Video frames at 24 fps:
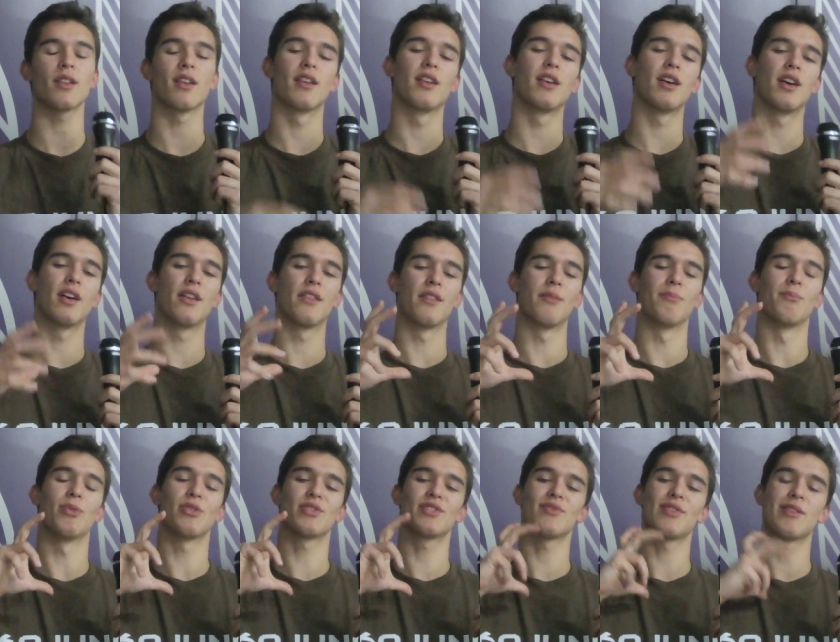uh,
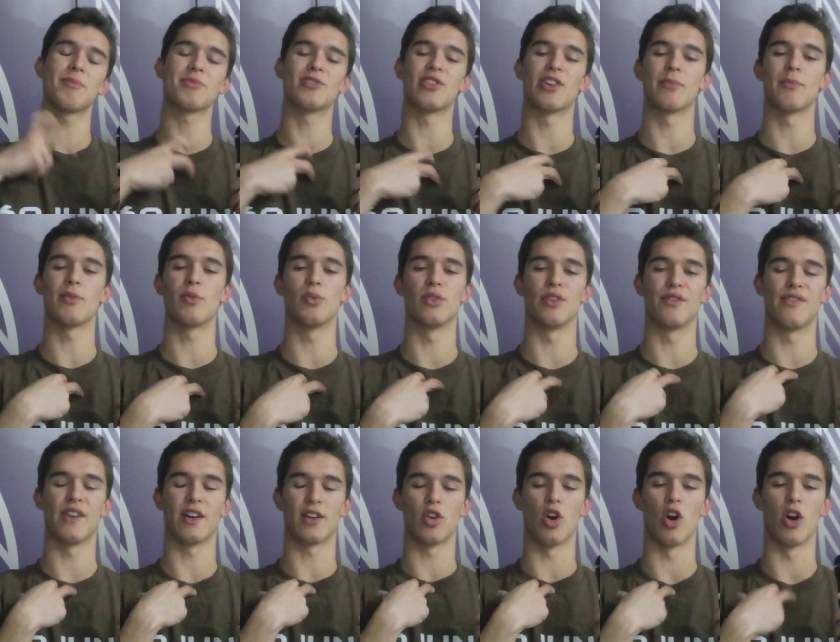most of what I've been talking about will
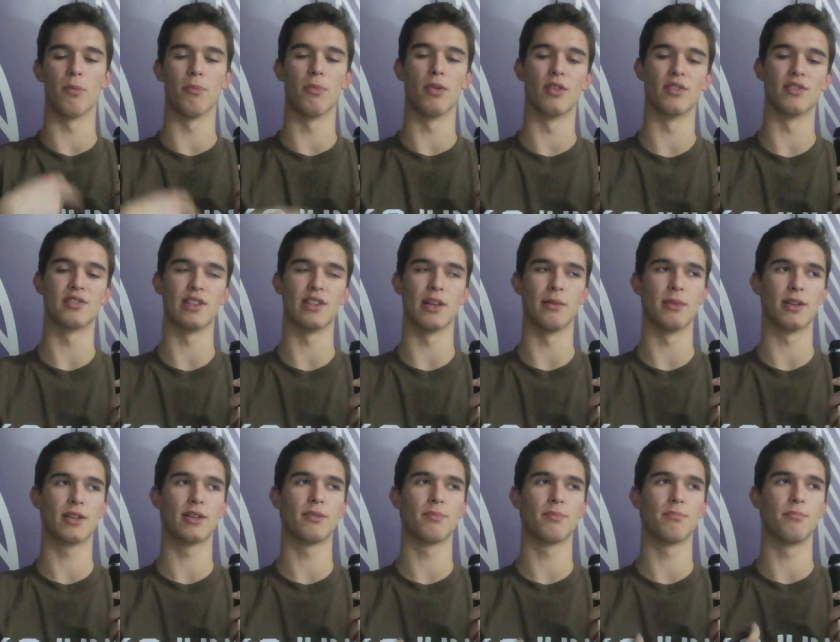affect heartburn and
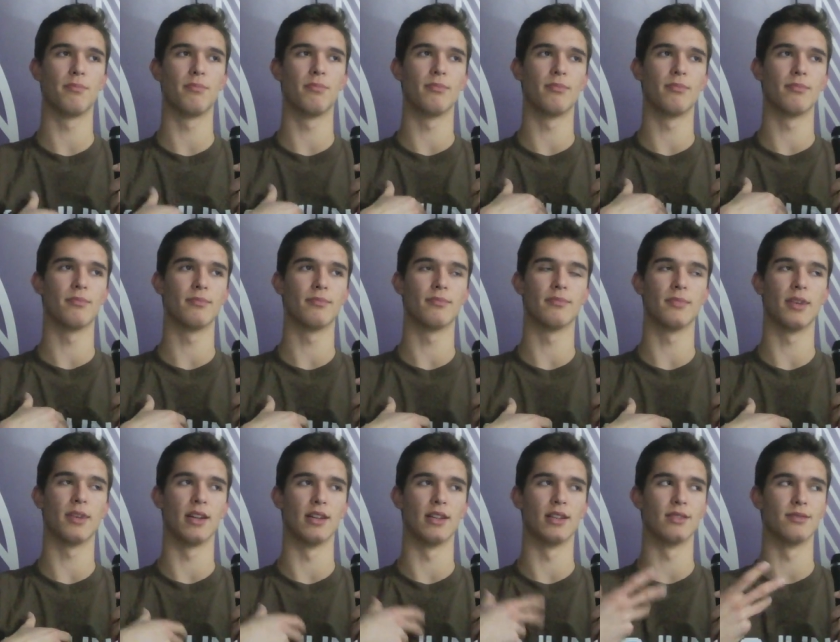stomach
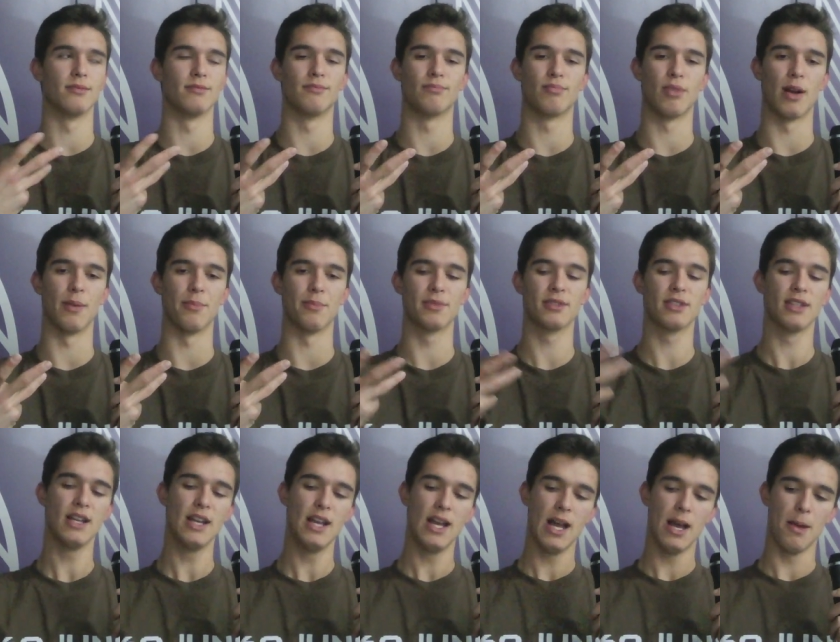uh, problems,
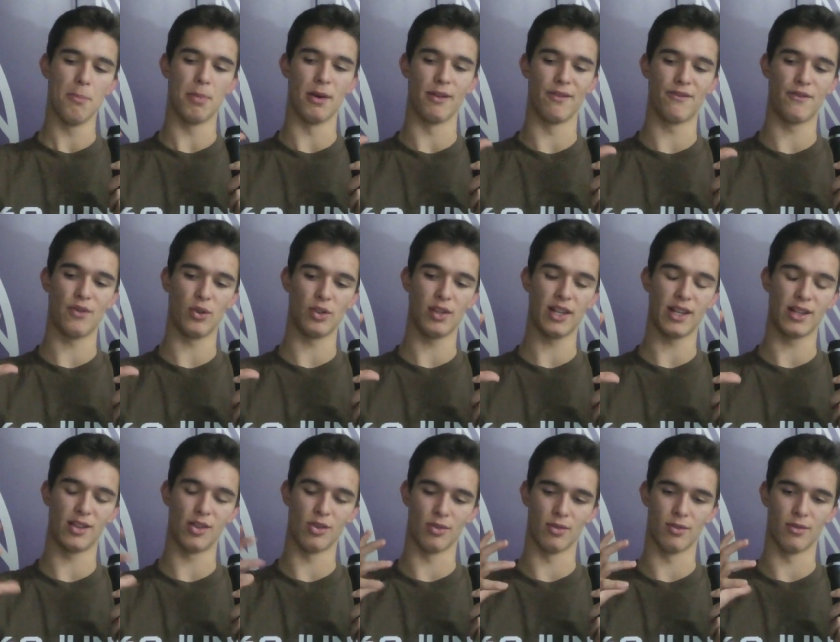but for
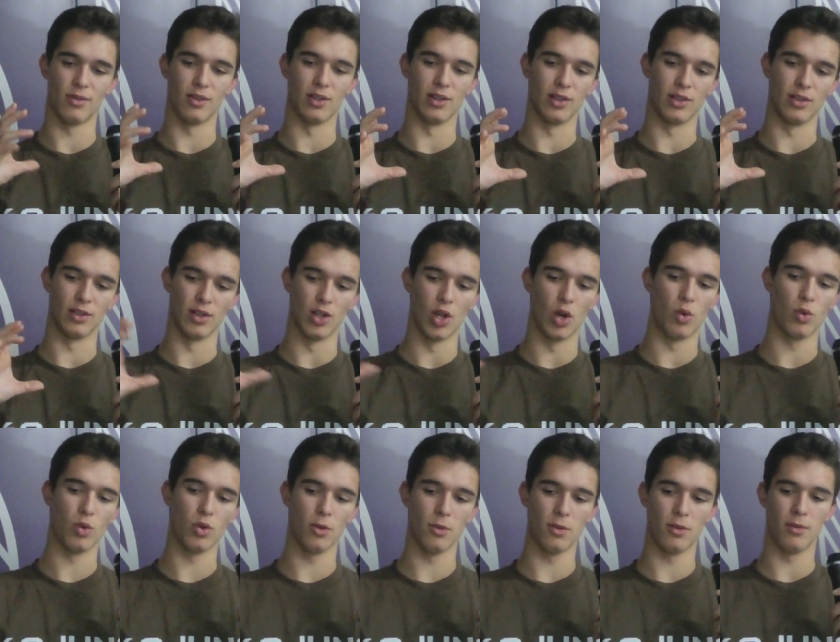like your
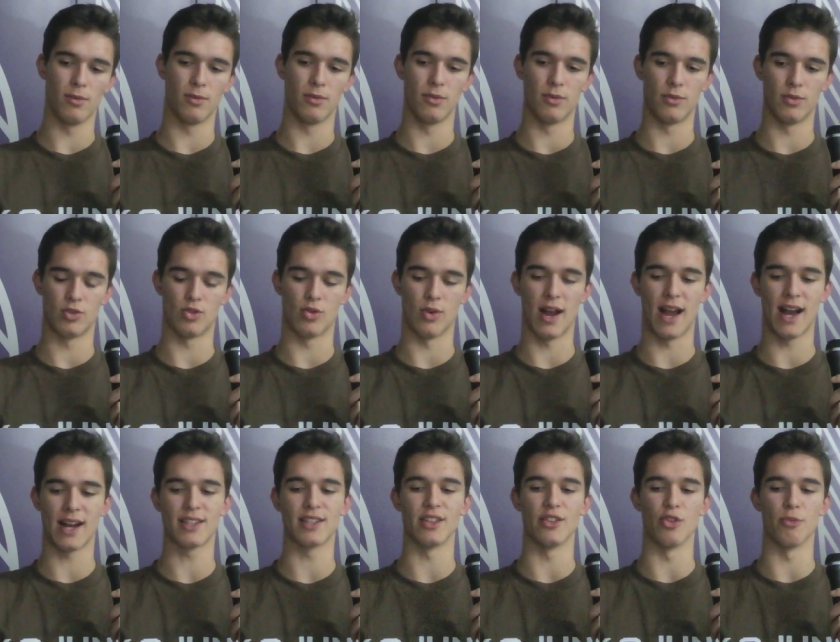lower
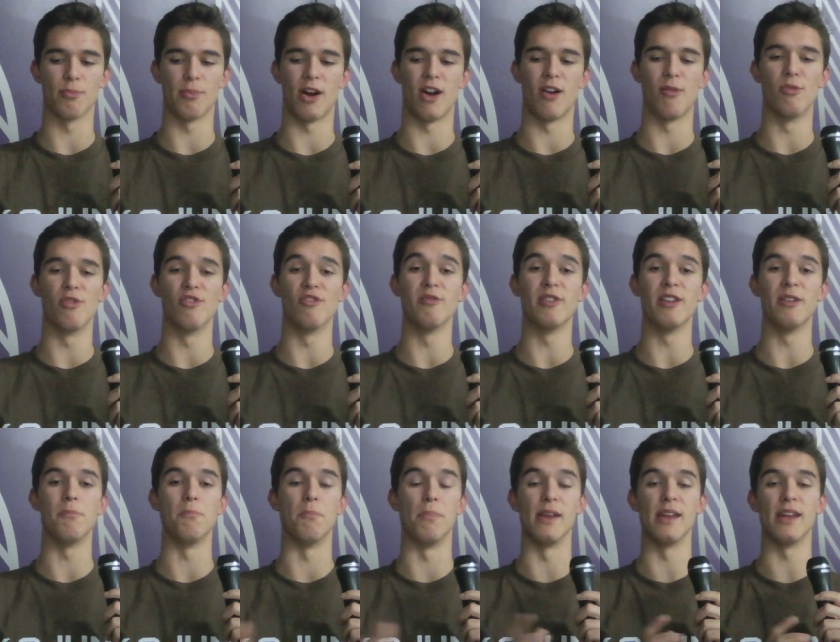tract and your bowel
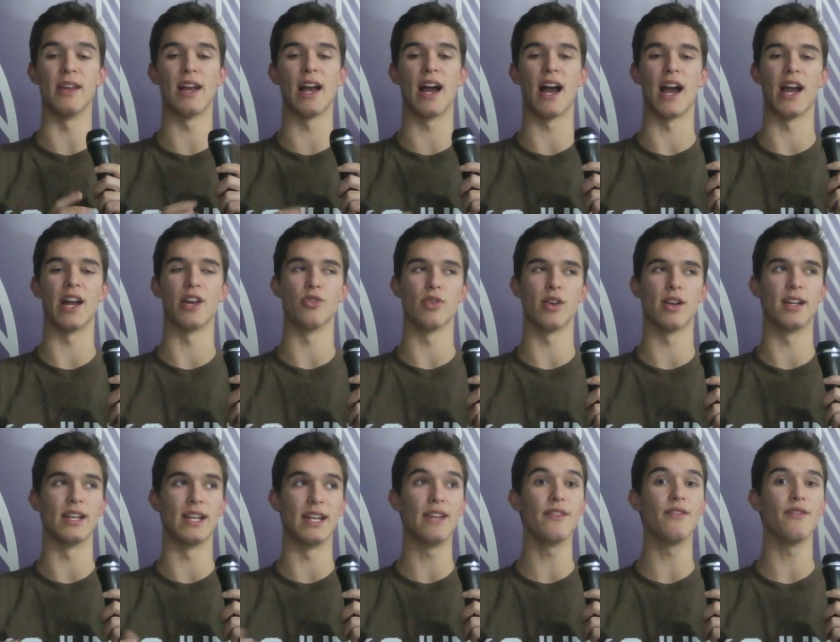movement, being hydrated
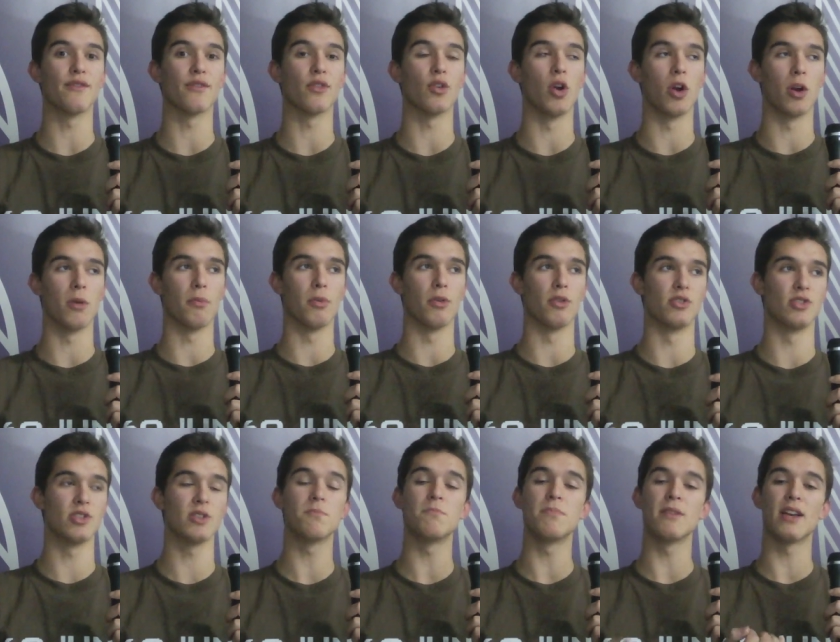and even for heartburn,
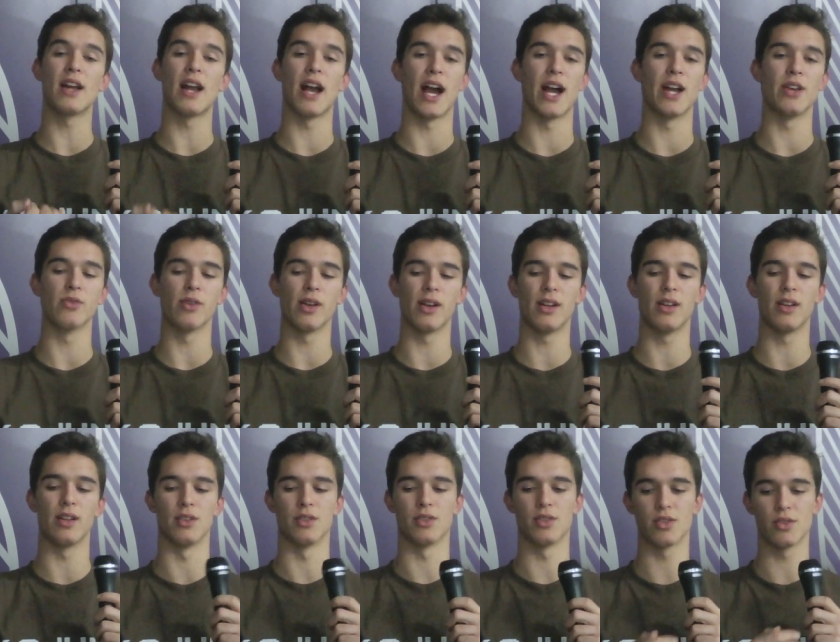just being hydrated
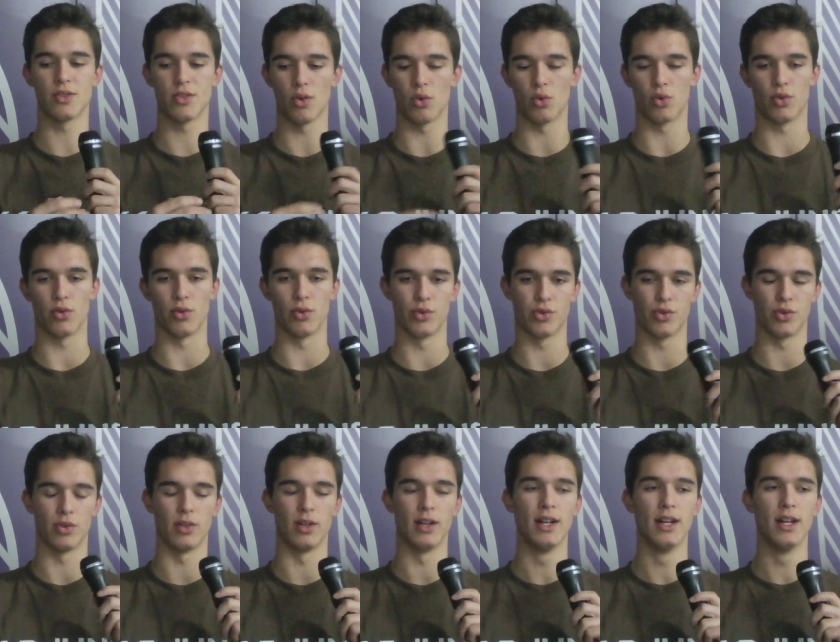is so
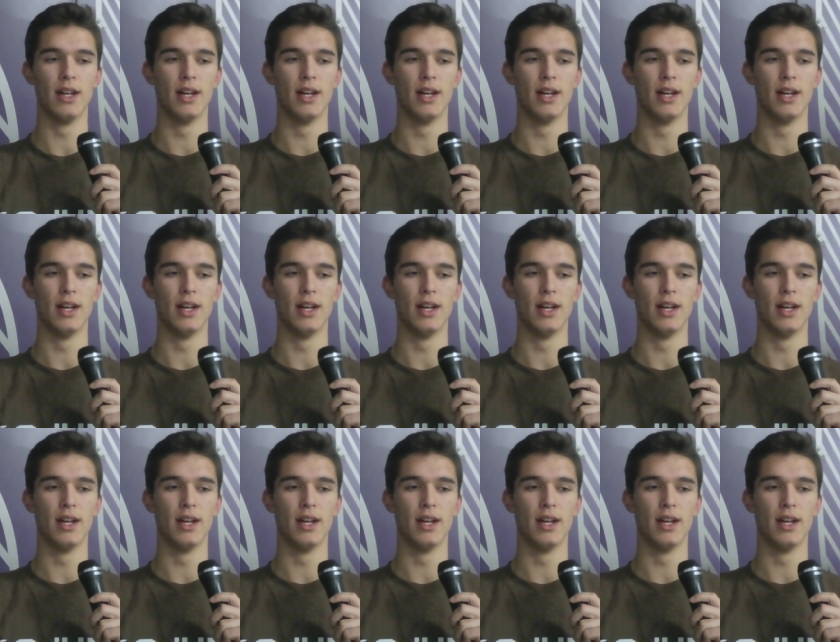crucial.